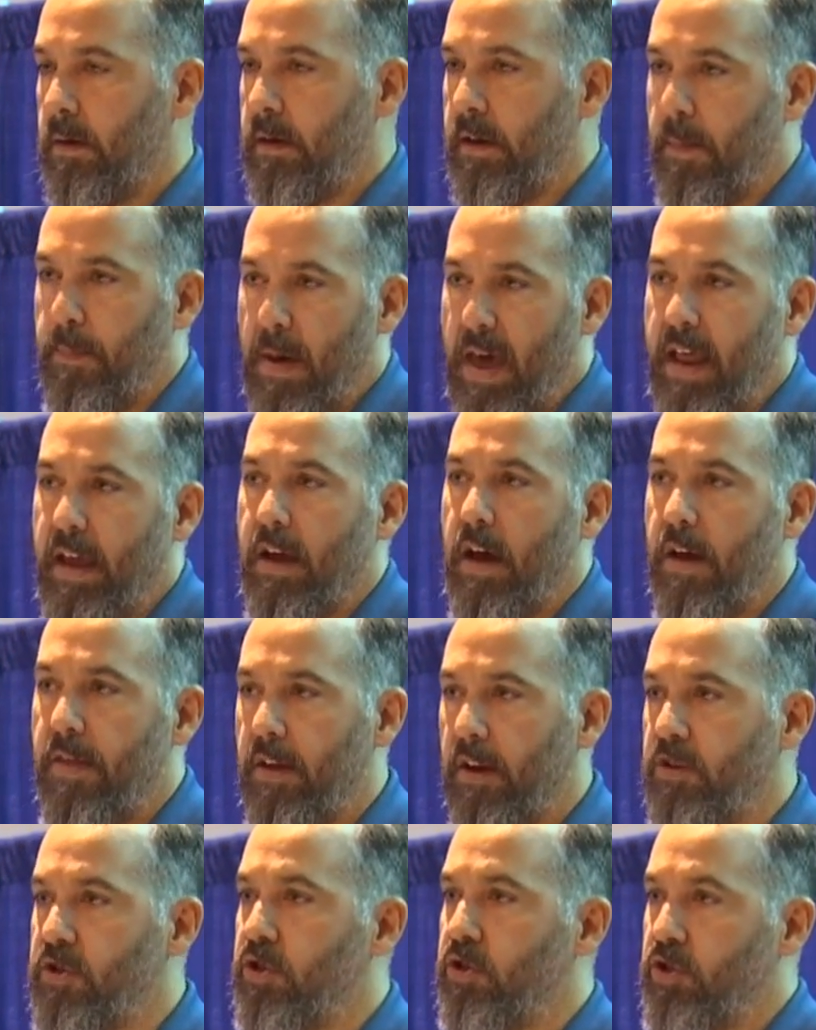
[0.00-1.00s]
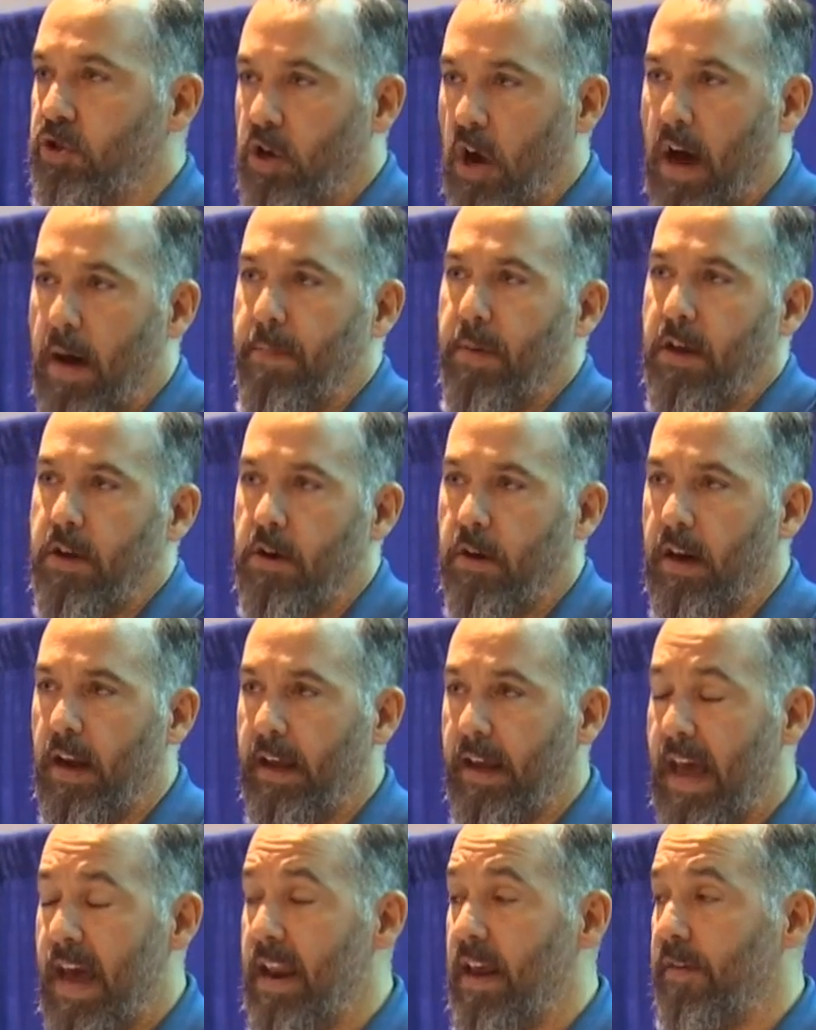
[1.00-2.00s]
Depending on the shop that you're going
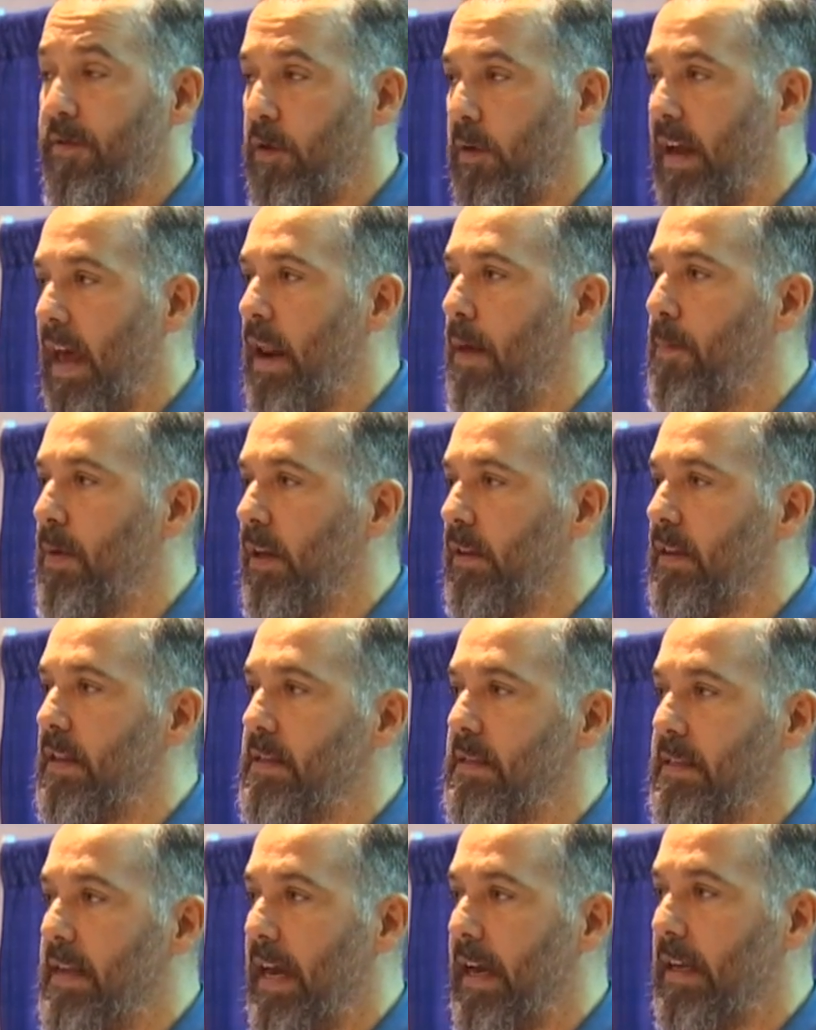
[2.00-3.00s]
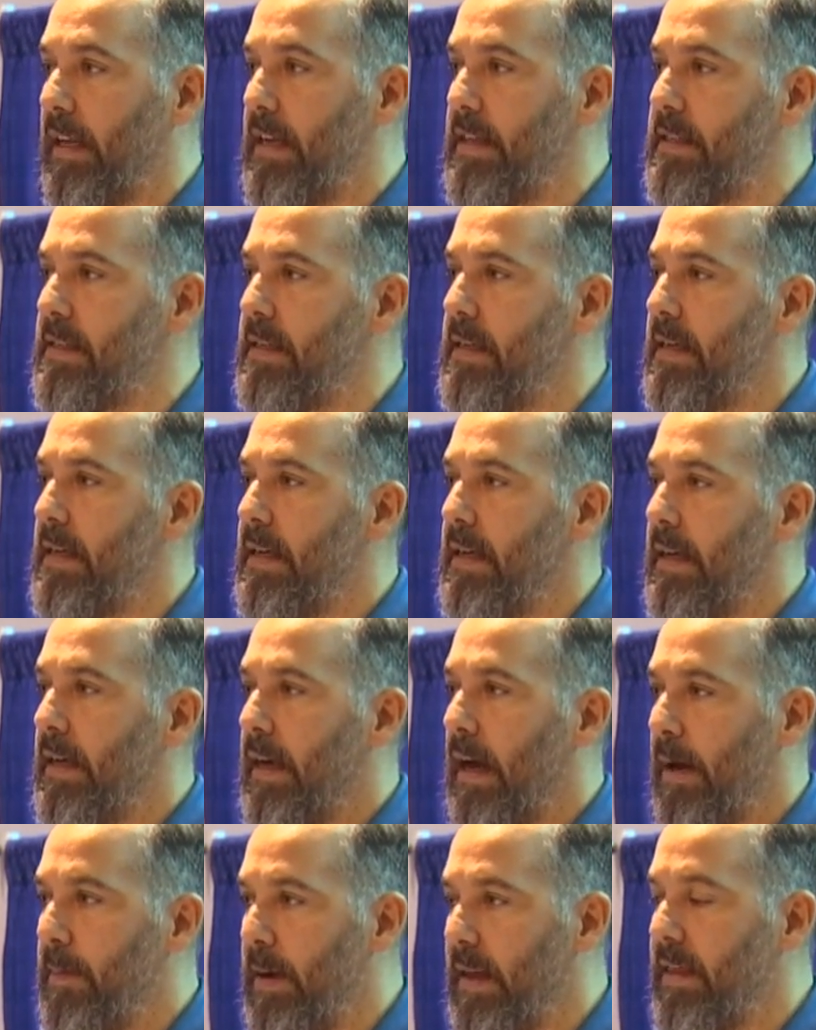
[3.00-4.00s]
to get, and if you get it built in stainless,
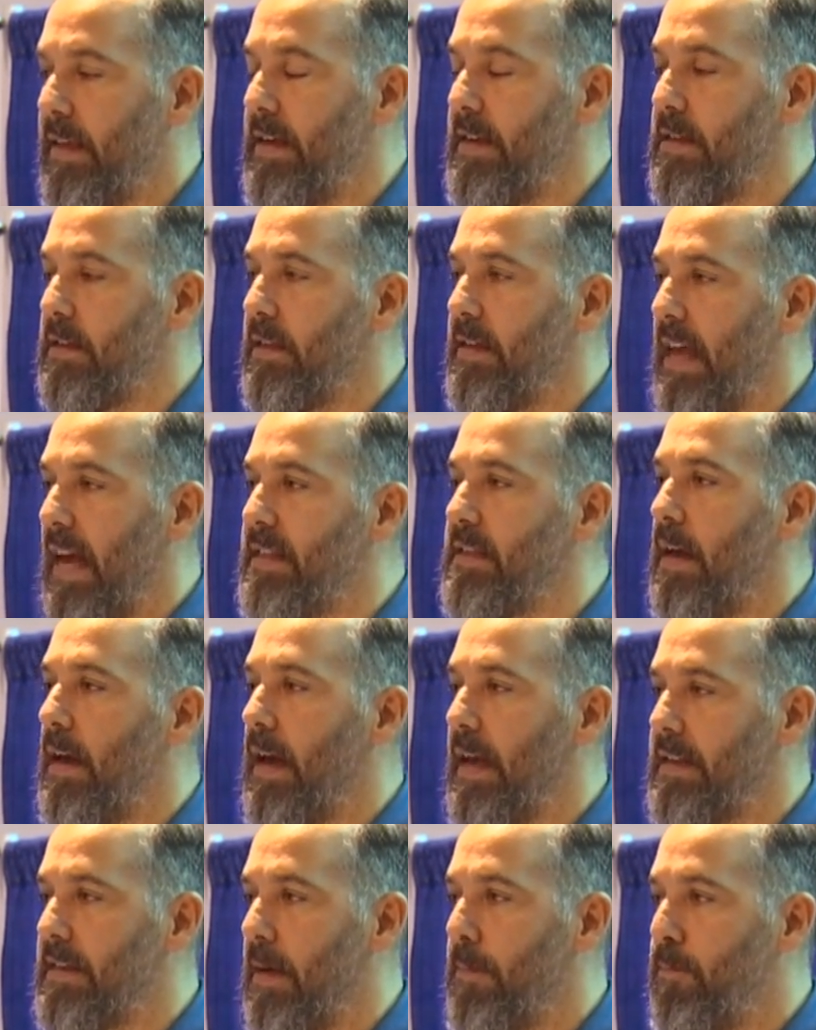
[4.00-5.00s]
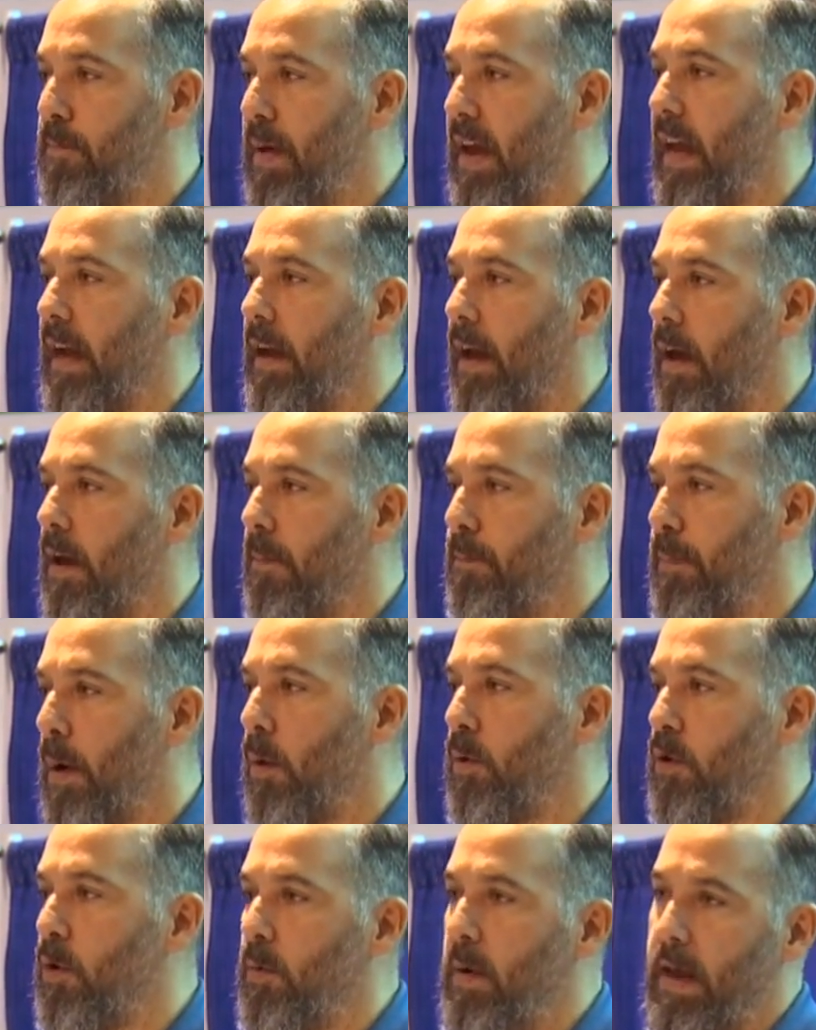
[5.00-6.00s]
I mean, it's a big
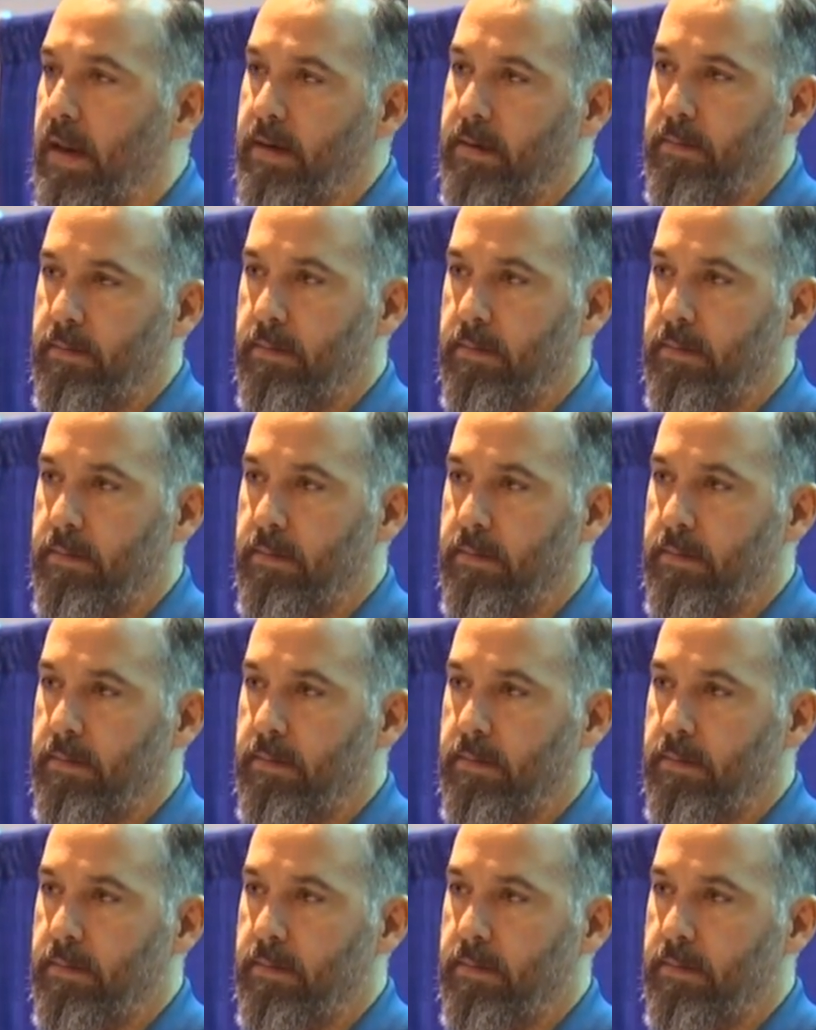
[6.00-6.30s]
boat unit.